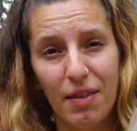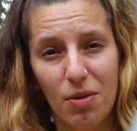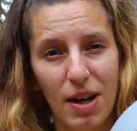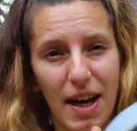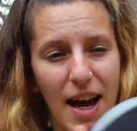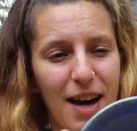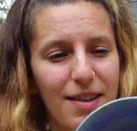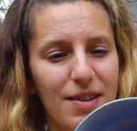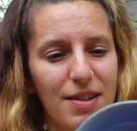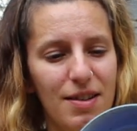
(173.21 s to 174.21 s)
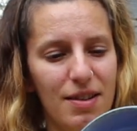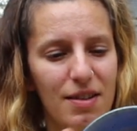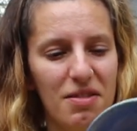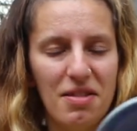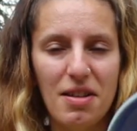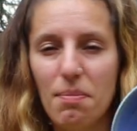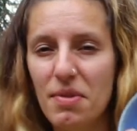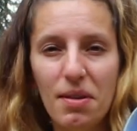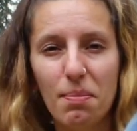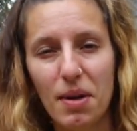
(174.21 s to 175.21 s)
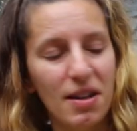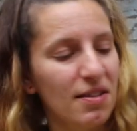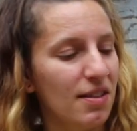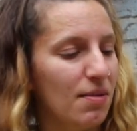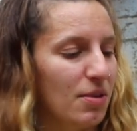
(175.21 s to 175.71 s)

All like hand dipped and painted,